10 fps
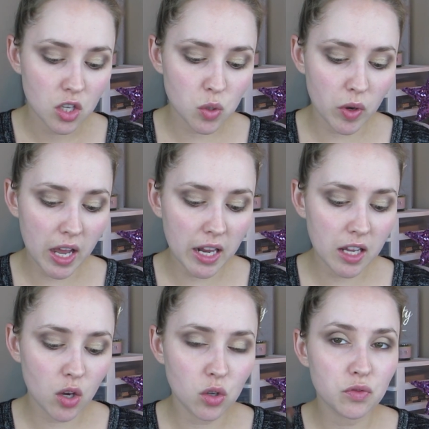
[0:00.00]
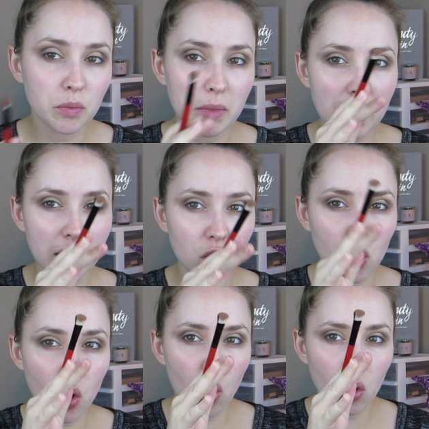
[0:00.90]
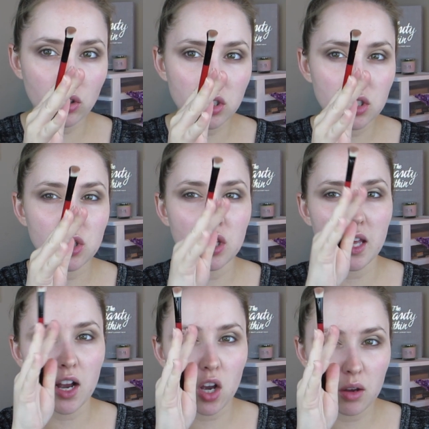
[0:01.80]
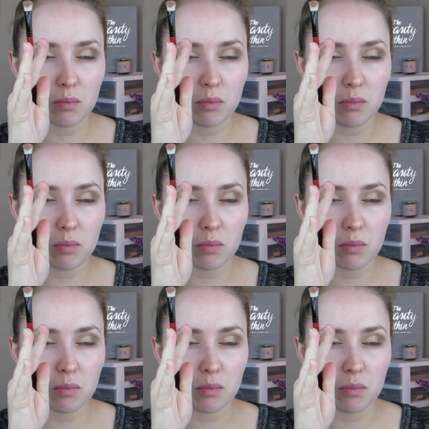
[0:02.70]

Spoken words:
So it kind of goes from that like gold to that